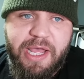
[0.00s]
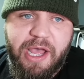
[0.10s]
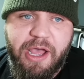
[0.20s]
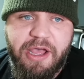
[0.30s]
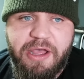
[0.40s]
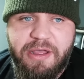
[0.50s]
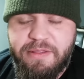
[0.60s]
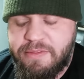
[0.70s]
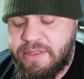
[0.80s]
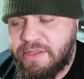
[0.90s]
Uh,
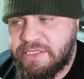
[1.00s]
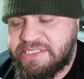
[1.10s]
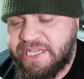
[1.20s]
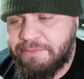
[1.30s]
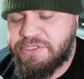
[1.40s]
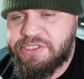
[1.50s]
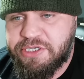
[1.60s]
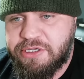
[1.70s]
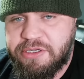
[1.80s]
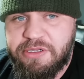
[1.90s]
seems
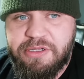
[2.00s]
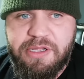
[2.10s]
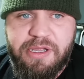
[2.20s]
to